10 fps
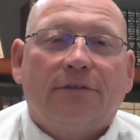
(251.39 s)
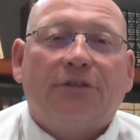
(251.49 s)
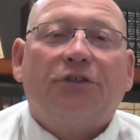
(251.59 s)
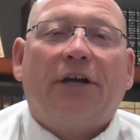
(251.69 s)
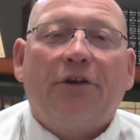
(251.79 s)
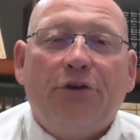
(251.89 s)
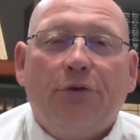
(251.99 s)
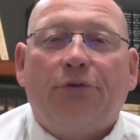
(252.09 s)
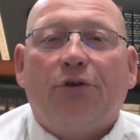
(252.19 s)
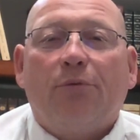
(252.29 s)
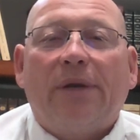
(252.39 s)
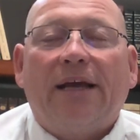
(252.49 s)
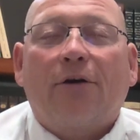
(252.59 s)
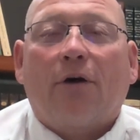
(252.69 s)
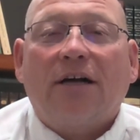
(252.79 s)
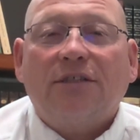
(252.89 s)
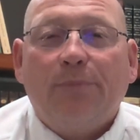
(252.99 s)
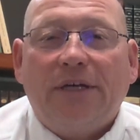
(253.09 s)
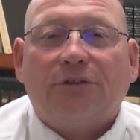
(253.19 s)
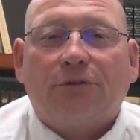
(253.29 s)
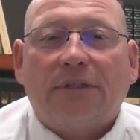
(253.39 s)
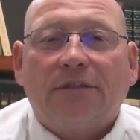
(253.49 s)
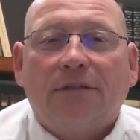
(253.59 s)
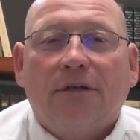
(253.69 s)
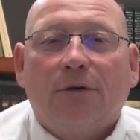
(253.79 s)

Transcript: to share YouTube at In Christ Ministries